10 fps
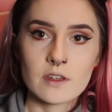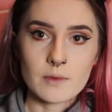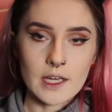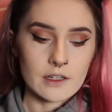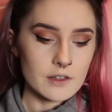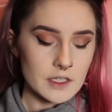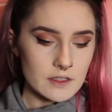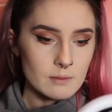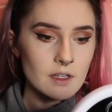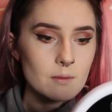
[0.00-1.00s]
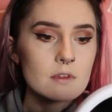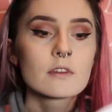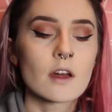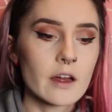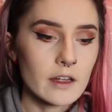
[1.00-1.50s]
lip liners, sometimes
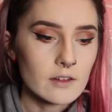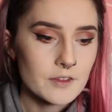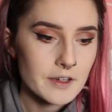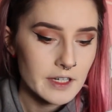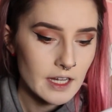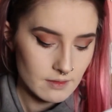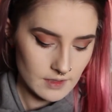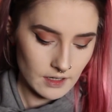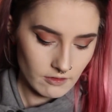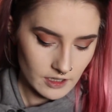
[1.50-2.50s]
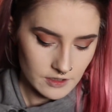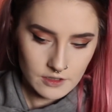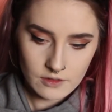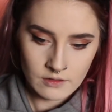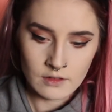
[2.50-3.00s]
not. Right now I'm not going
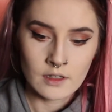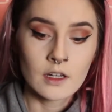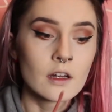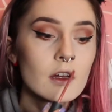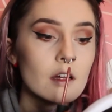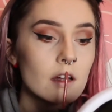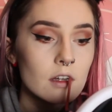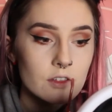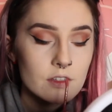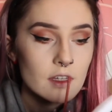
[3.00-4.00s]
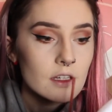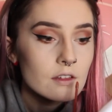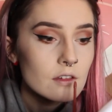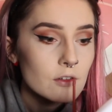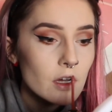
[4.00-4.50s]
to.
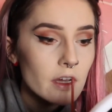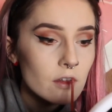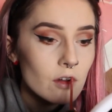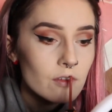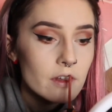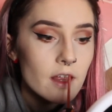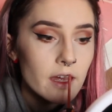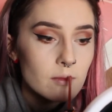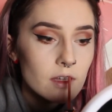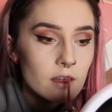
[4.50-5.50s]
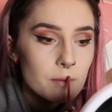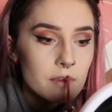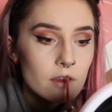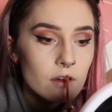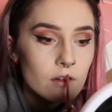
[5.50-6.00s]
I overline my lips
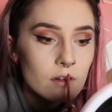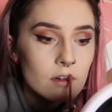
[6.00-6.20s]
though.